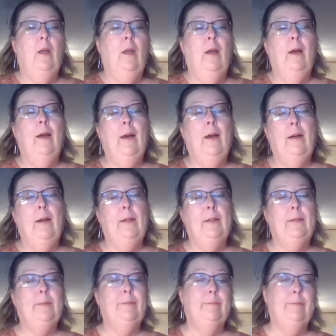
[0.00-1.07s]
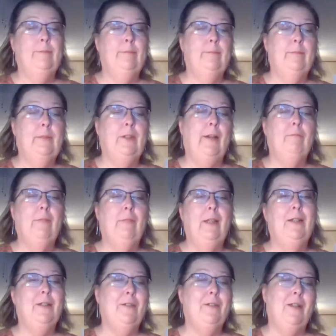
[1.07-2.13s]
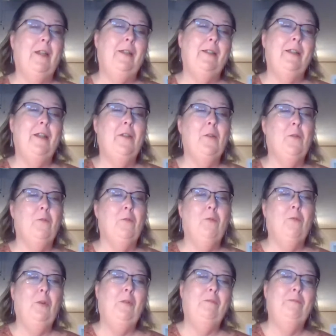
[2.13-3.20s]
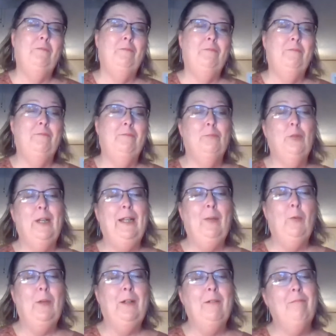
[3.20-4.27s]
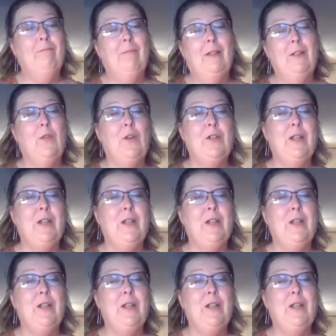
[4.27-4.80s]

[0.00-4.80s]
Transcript: Sorry. It's another real pretty one as far as I'm concerned.